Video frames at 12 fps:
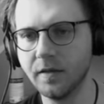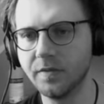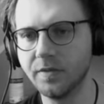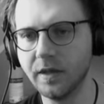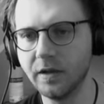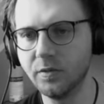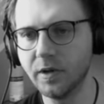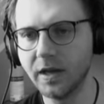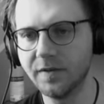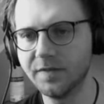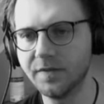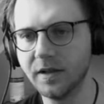Then we
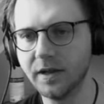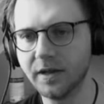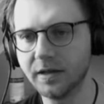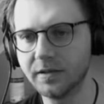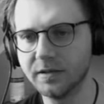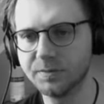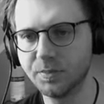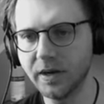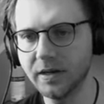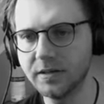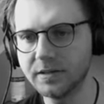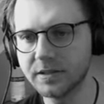have like these
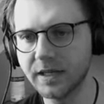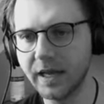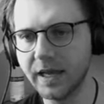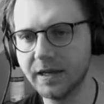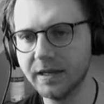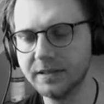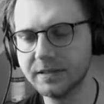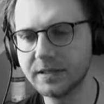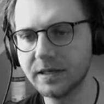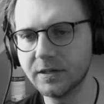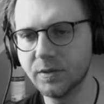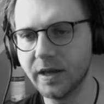brackets, and
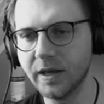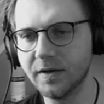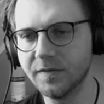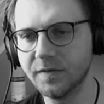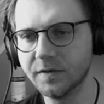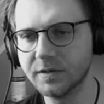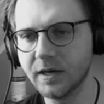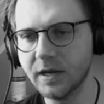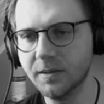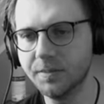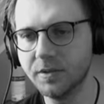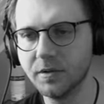inside you have a
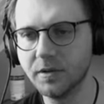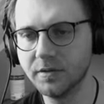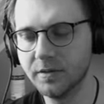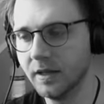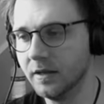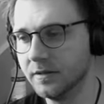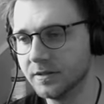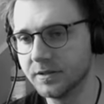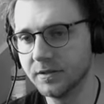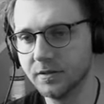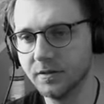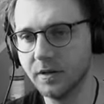type. Then it's
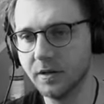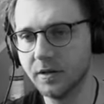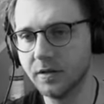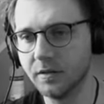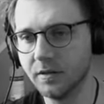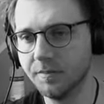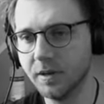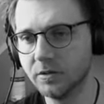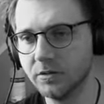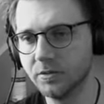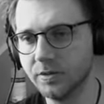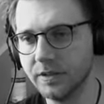the
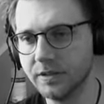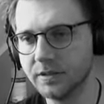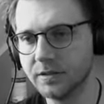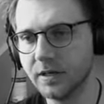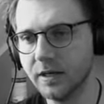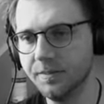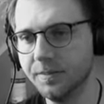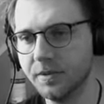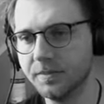boundary type.